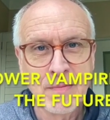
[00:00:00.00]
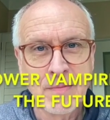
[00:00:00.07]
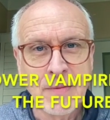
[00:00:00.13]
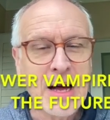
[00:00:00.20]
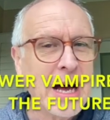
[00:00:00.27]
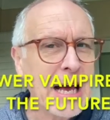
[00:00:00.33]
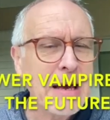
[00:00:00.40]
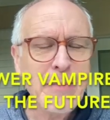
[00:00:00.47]

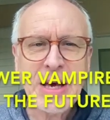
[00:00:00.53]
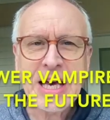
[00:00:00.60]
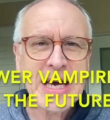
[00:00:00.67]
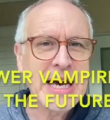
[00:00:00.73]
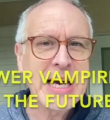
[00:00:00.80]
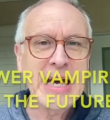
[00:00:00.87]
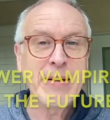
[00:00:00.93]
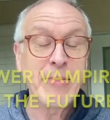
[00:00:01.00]
I
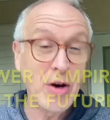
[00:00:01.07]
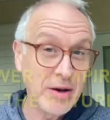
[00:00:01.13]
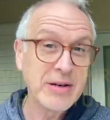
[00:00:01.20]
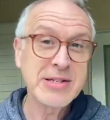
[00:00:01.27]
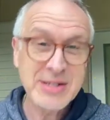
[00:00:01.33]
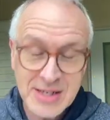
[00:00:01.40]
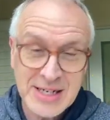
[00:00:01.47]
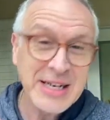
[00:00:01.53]
became,
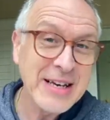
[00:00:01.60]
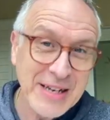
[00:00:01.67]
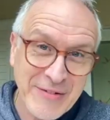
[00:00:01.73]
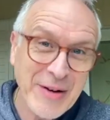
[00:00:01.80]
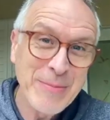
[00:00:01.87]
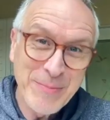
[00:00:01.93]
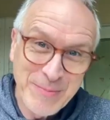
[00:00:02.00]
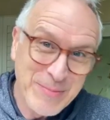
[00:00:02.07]
honestly, if
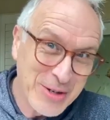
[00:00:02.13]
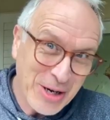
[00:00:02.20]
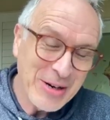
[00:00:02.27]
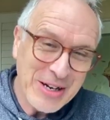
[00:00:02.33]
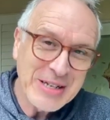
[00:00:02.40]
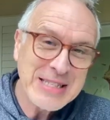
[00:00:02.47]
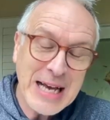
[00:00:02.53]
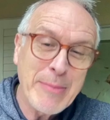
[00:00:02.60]
I'm
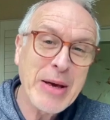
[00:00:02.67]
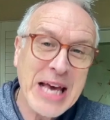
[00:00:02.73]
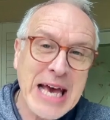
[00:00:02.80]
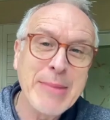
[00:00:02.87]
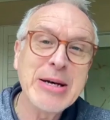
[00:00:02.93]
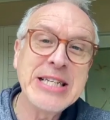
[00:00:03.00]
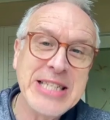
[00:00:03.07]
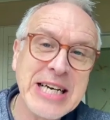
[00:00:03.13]
totally honest, I
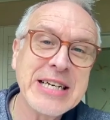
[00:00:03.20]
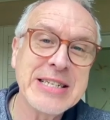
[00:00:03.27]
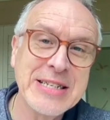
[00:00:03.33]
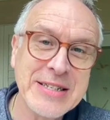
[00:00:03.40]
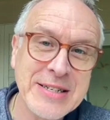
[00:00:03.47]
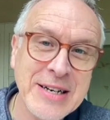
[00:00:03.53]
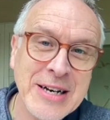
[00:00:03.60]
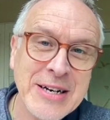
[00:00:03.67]
became
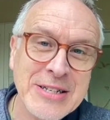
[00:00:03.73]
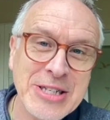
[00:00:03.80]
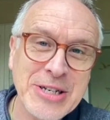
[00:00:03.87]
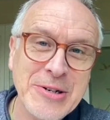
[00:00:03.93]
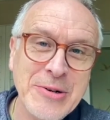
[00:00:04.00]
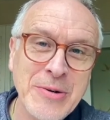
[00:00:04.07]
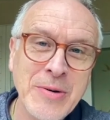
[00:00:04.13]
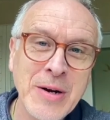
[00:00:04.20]
addicted
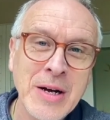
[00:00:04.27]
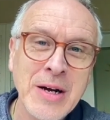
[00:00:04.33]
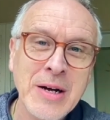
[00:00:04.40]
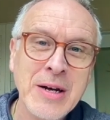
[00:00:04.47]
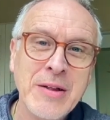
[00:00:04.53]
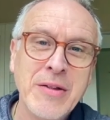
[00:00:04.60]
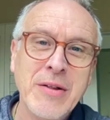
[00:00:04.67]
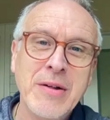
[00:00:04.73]
to
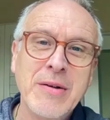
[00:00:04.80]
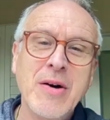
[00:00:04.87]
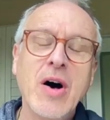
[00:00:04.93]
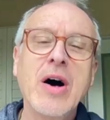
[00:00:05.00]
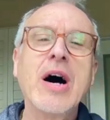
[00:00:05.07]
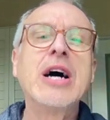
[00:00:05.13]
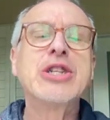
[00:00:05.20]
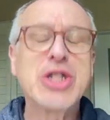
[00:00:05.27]

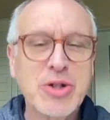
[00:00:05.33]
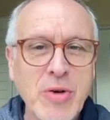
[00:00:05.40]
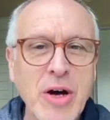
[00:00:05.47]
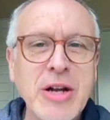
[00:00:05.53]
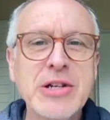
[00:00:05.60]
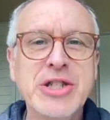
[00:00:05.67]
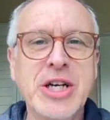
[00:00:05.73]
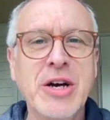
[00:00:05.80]

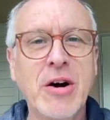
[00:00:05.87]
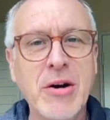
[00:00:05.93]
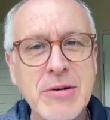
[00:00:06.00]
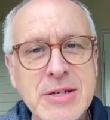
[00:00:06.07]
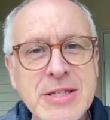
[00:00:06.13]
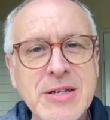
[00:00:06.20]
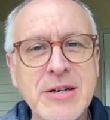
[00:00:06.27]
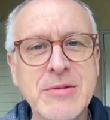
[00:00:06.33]
astrology,
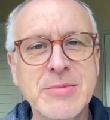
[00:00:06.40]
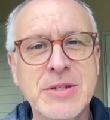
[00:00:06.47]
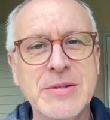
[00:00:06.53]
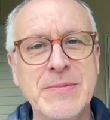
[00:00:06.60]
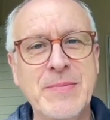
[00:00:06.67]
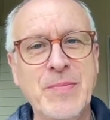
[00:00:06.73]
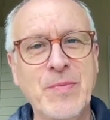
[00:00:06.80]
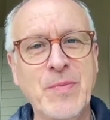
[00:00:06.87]
horoscopes,
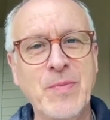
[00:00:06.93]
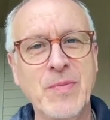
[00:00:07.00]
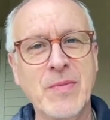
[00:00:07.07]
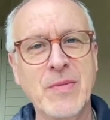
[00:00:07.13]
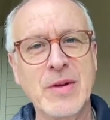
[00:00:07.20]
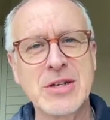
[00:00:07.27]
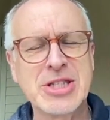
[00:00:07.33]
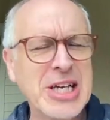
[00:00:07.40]

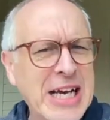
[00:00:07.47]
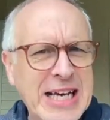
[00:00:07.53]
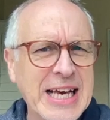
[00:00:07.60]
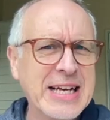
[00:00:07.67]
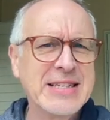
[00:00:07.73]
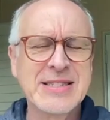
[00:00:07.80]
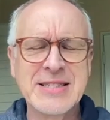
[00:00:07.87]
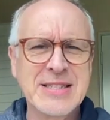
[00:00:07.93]

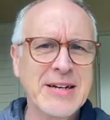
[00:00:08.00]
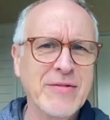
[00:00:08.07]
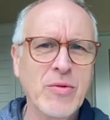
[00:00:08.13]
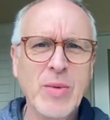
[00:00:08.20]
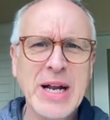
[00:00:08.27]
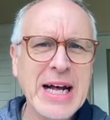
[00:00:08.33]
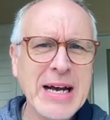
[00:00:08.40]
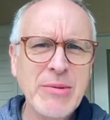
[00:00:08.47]
psychics and stuff
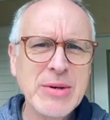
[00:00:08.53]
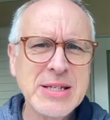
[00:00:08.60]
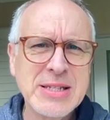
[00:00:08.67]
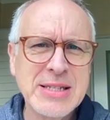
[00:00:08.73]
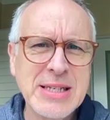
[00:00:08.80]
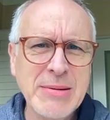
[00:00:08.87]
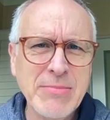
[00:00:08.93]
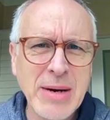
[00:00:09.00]
when I
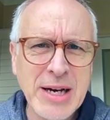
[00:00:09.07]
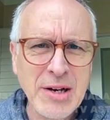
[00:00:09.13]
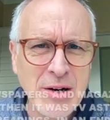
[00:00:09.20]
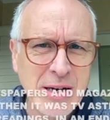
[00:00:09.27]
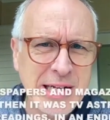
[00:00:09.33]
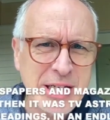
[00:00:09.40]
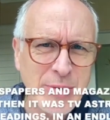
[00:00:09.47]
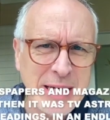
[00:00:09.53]
was in my
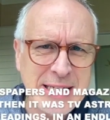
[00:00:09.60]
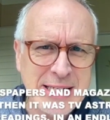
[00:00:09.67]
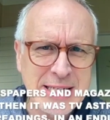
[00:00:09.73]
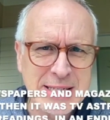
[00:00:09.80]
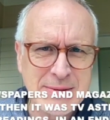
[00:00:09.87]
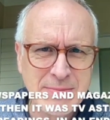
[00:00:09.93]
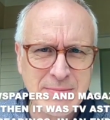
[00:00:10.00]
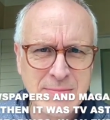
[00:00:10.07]
early
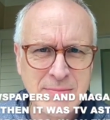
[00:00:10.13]
20s.